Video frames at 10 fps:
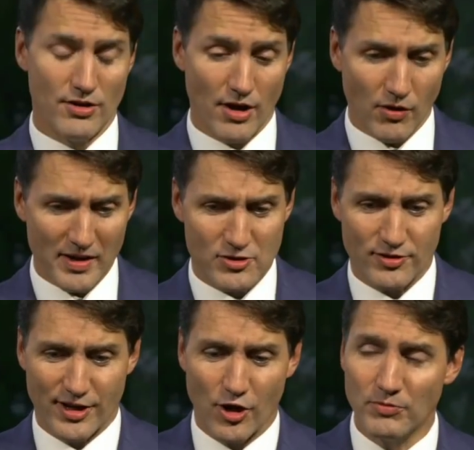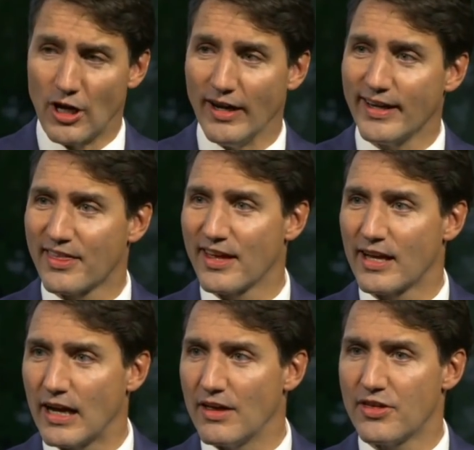No, I certainly hope not. I
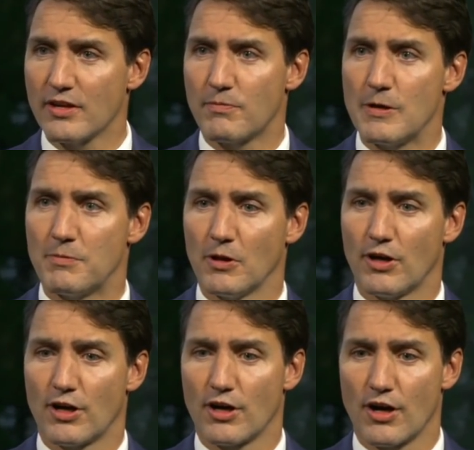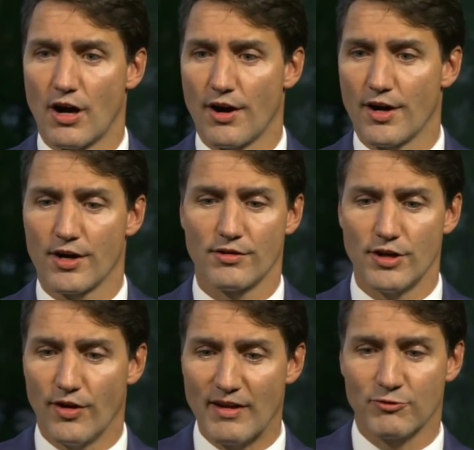think people are
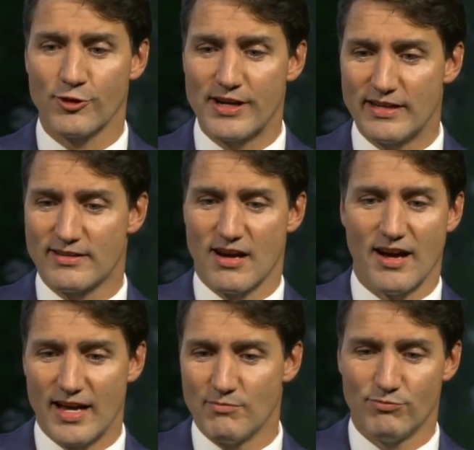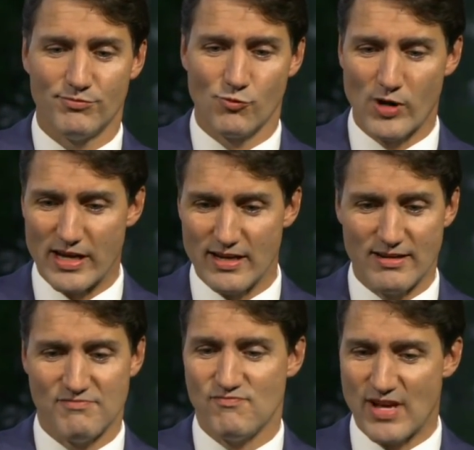you know, every time
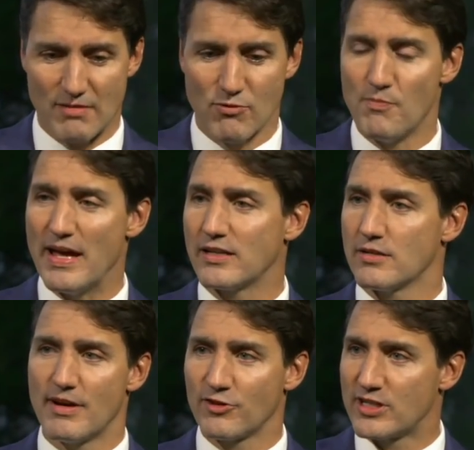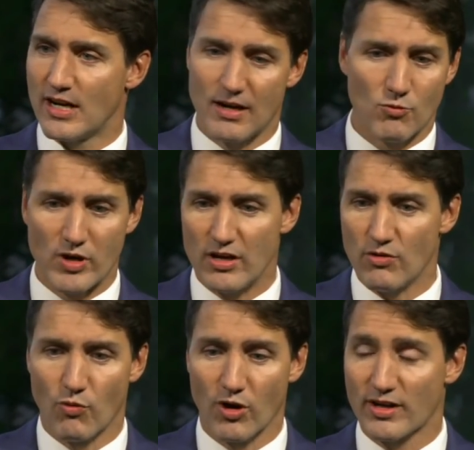we get momentum, every time
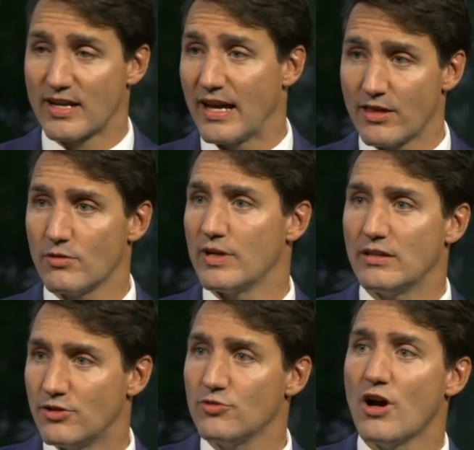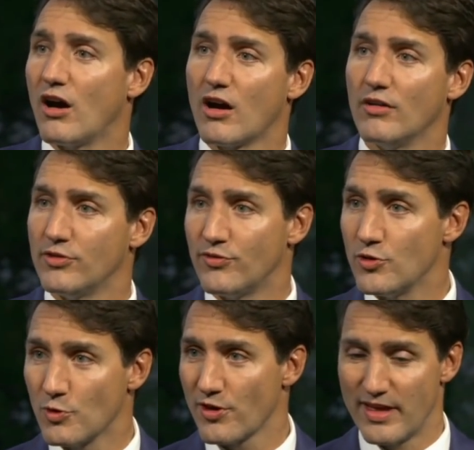we work together, we do knock off a
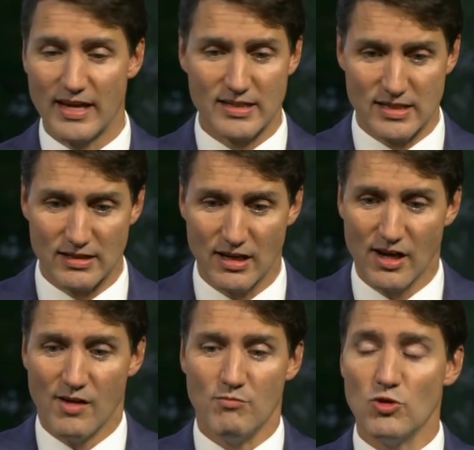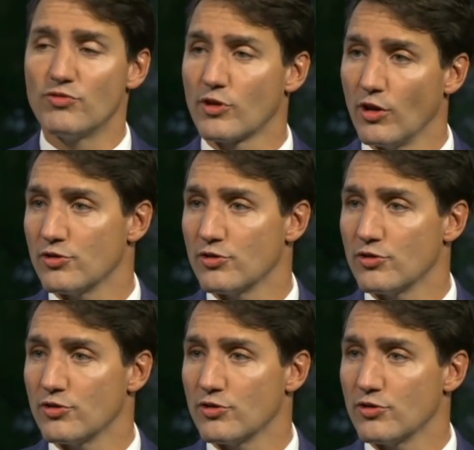few more things and move